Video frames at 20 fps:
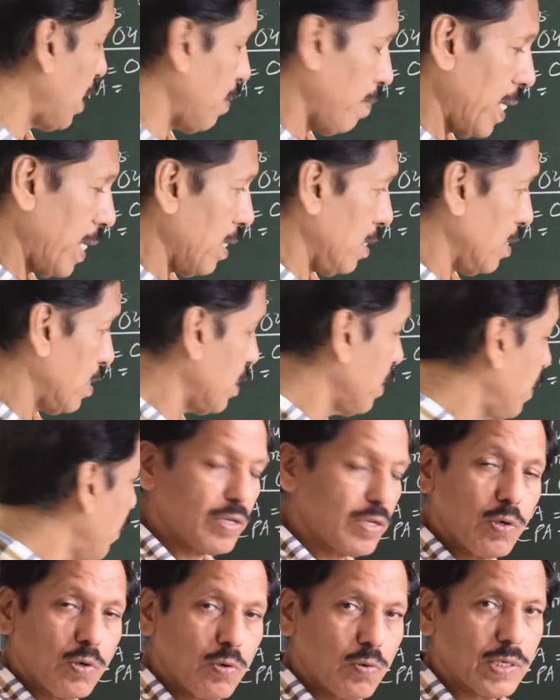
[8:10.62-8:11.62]
miles. We
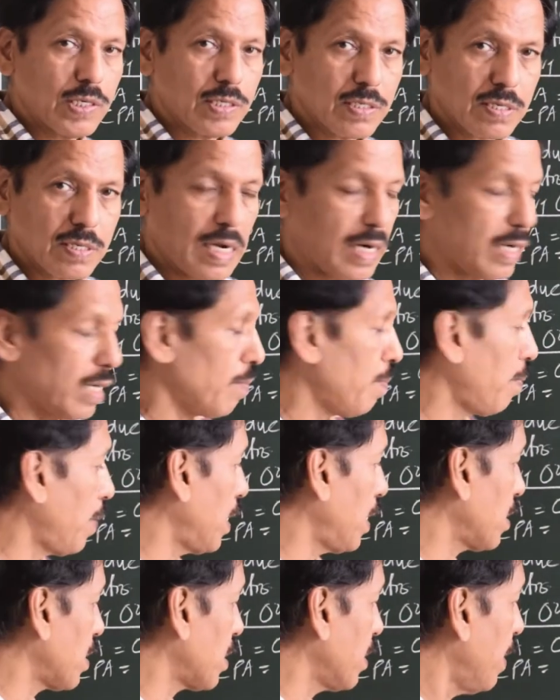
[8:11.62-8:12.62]
know what is cut and
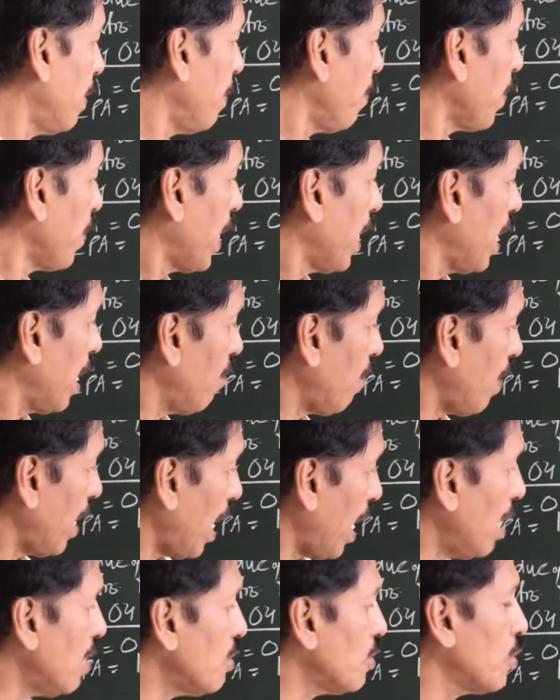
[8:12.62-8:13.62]
paste. If I
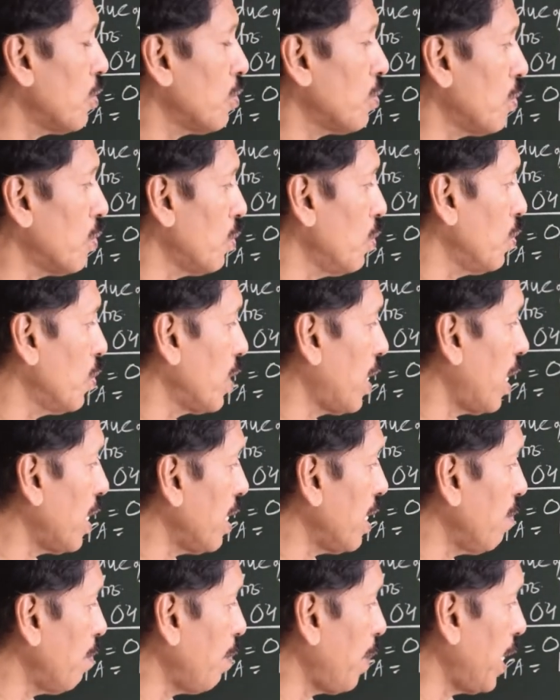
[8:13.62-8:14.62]
ask you to do cut
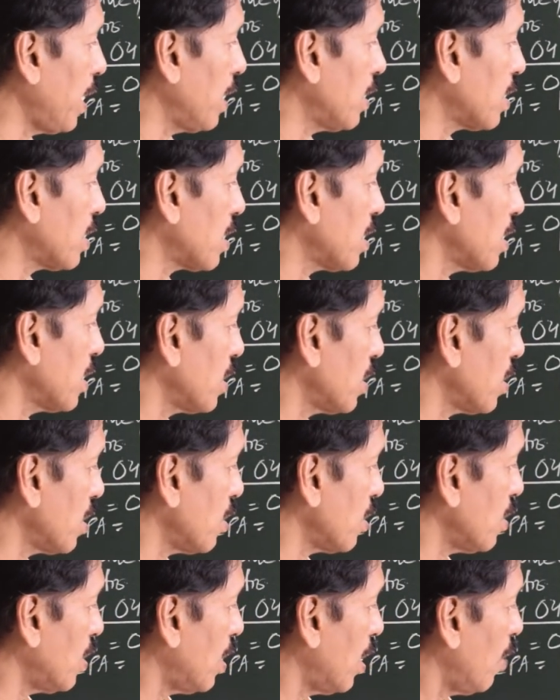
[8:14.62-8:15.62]
and paste
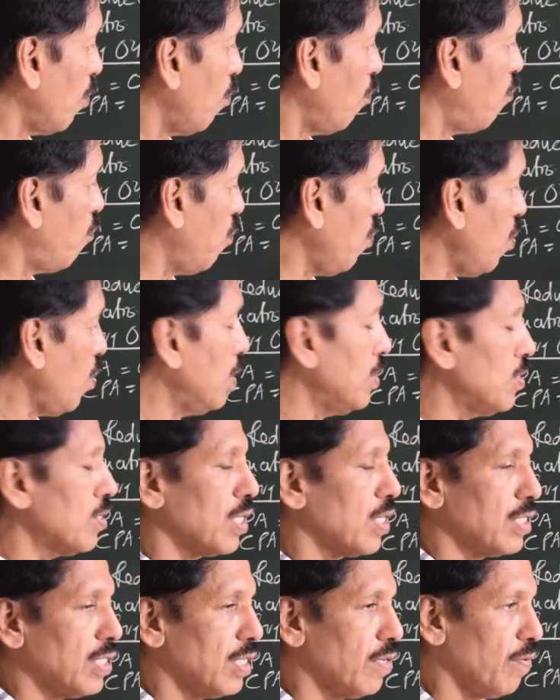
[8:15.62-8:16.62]
Vo in
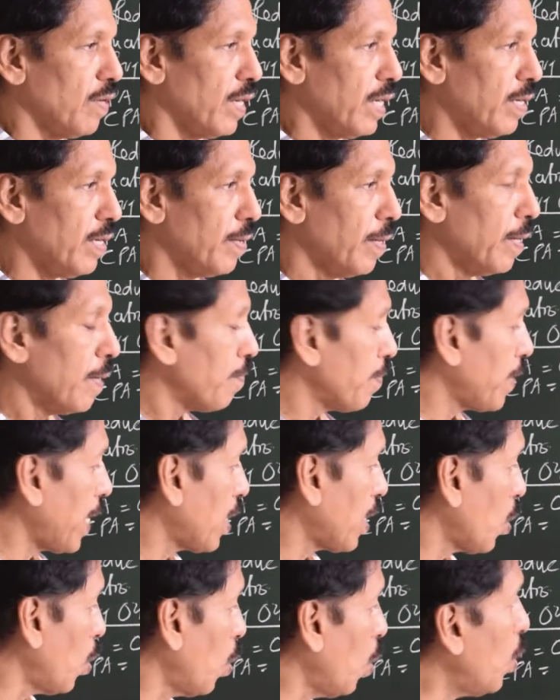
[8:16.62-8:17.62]
such a way
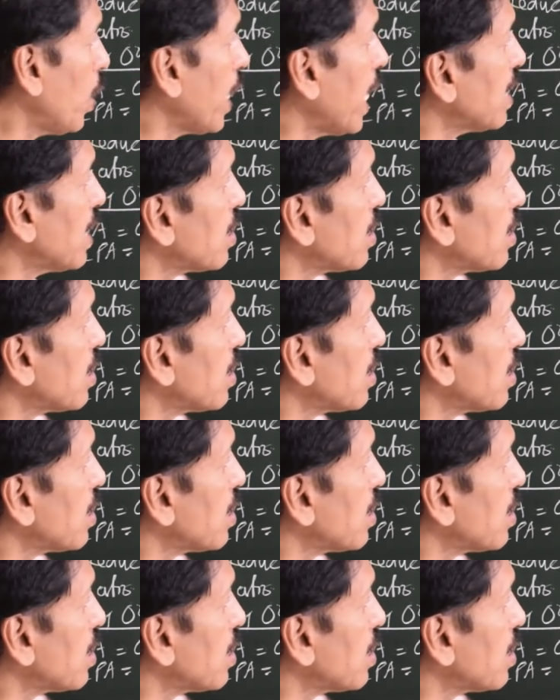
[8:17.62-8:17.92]
that O gets